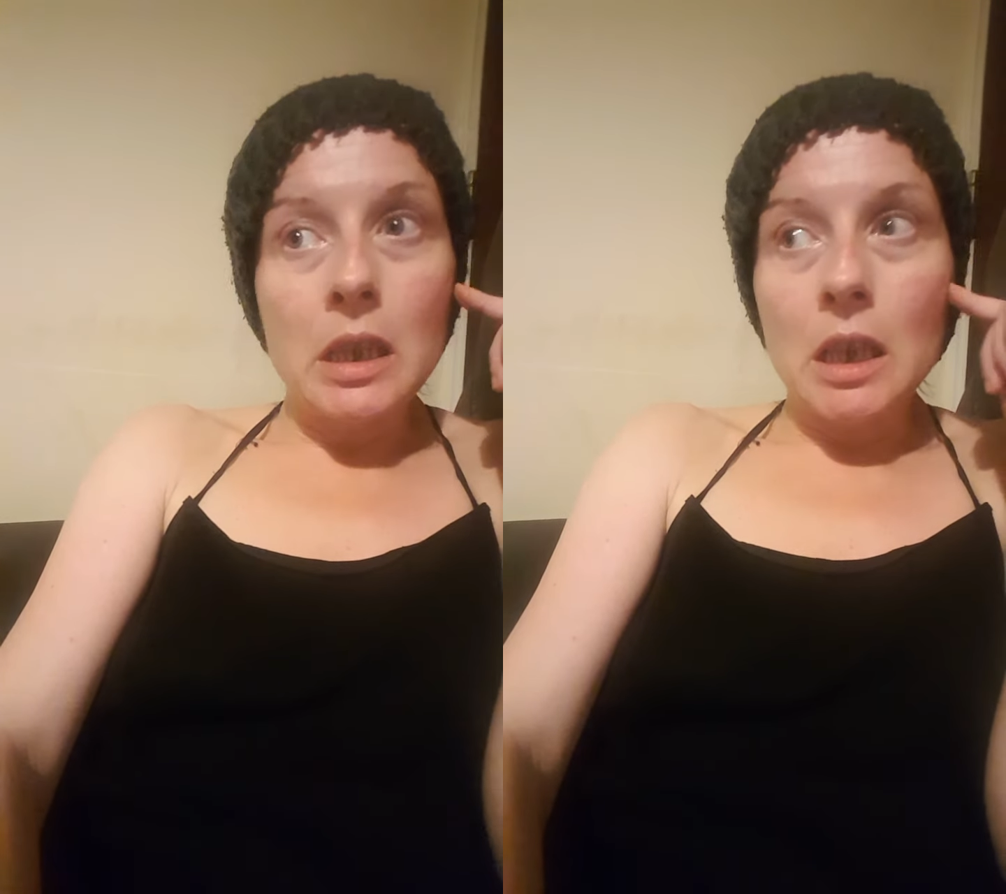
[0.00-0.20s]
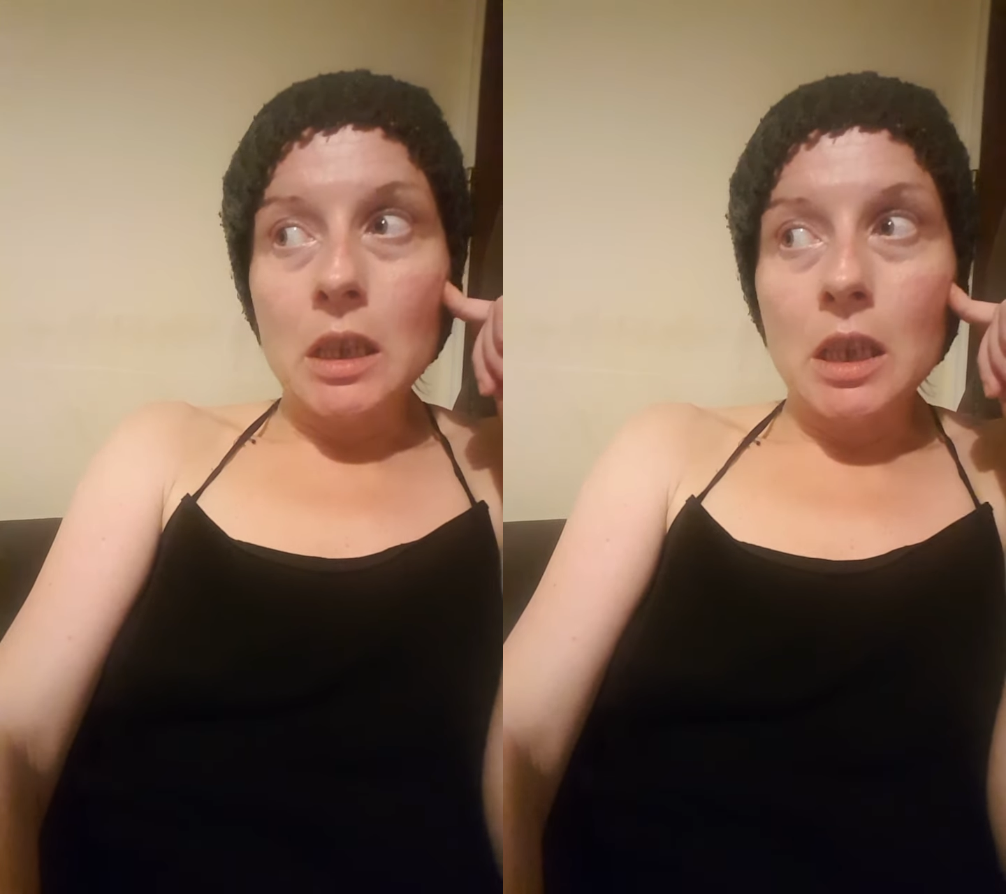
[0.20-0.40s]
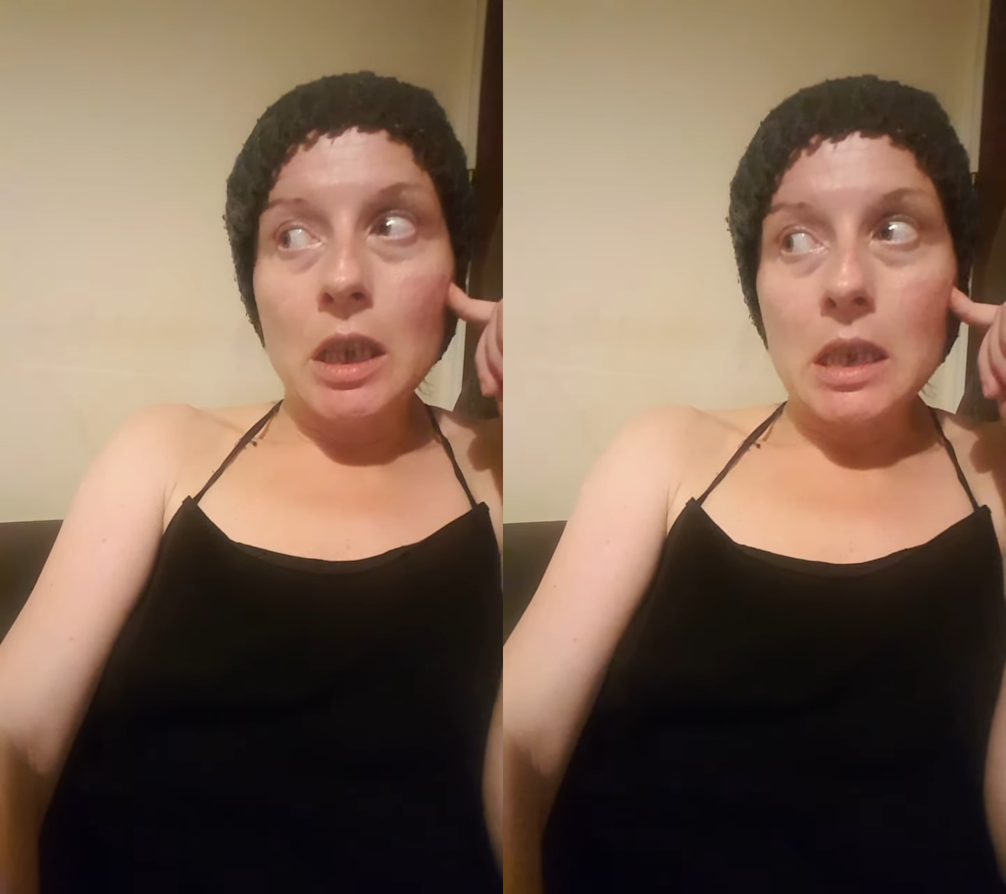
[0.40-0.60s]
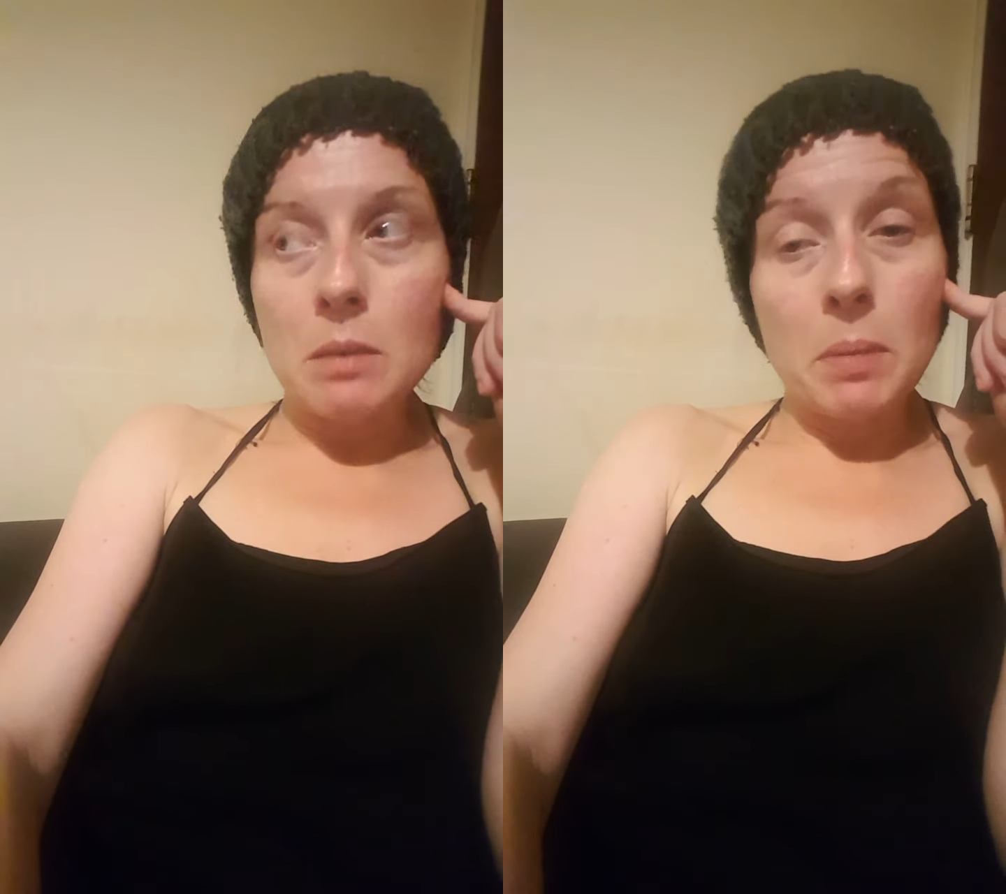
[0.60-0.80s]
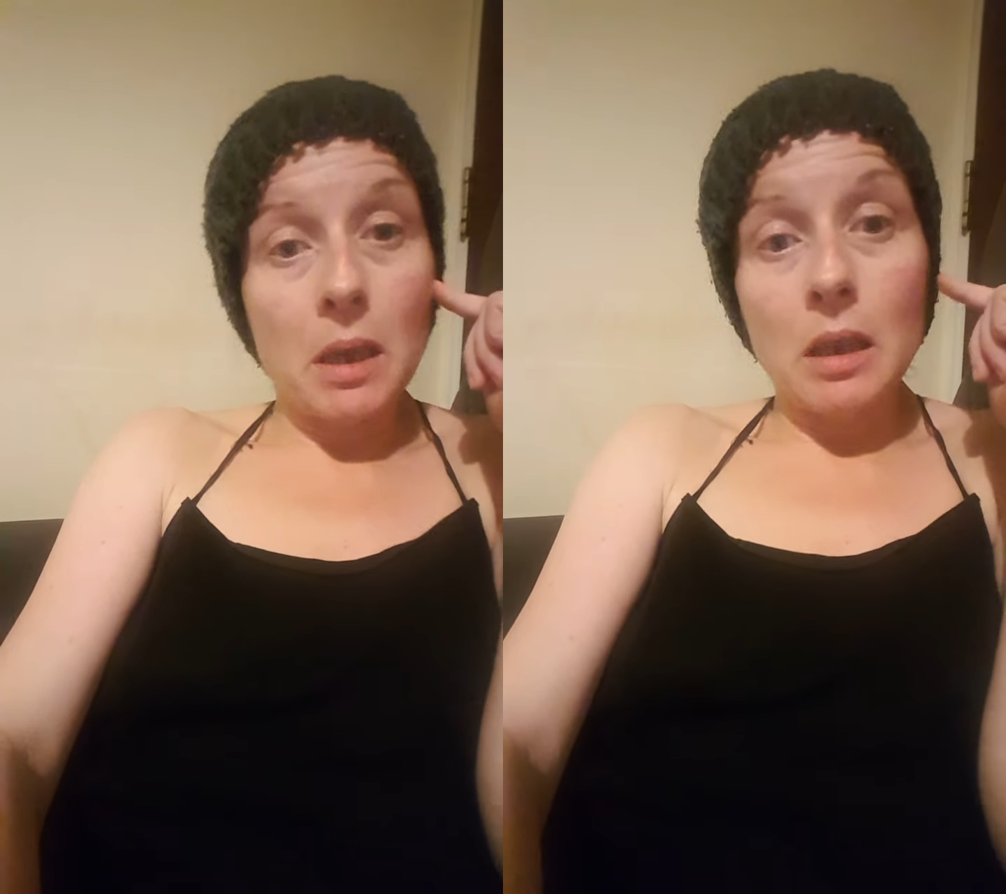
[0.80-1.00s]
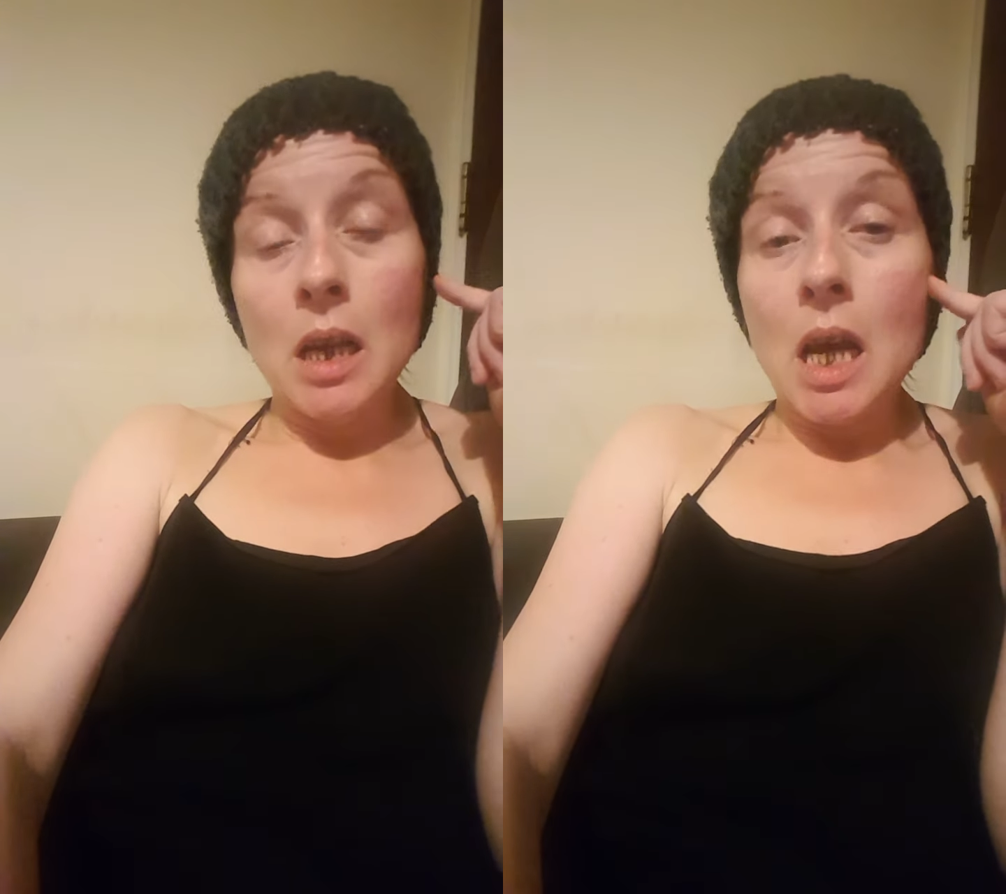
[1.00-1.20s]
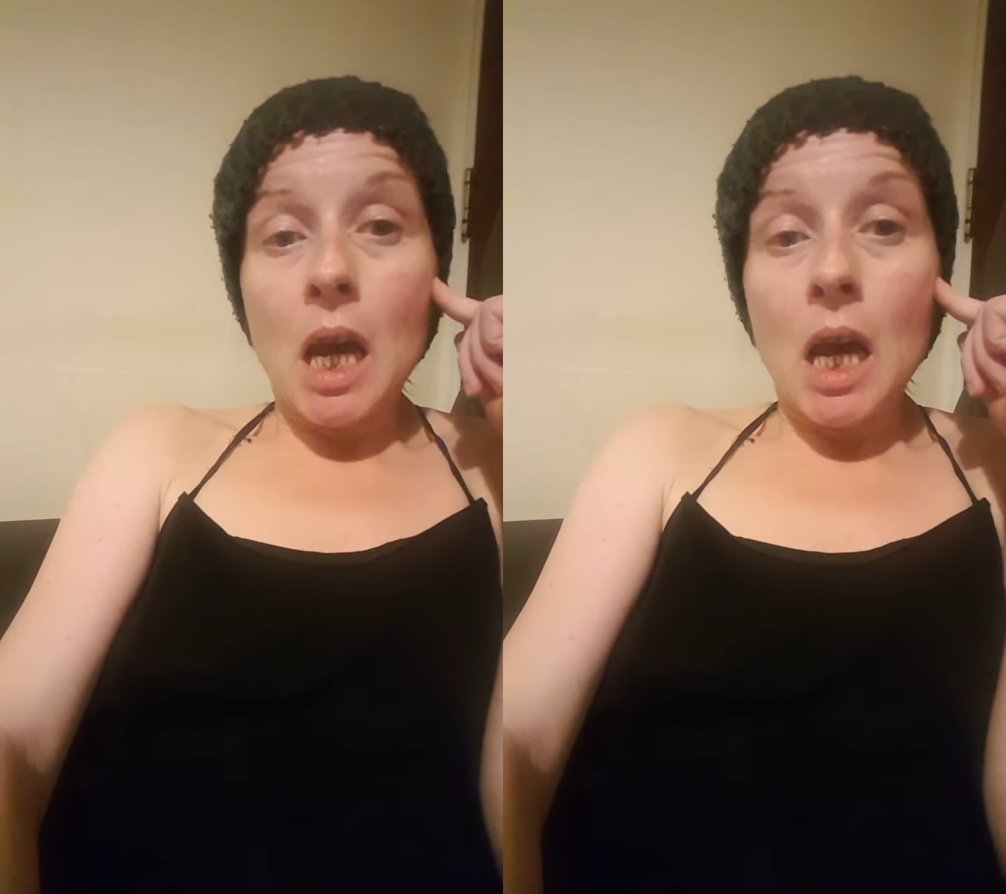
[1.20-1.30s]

that there has been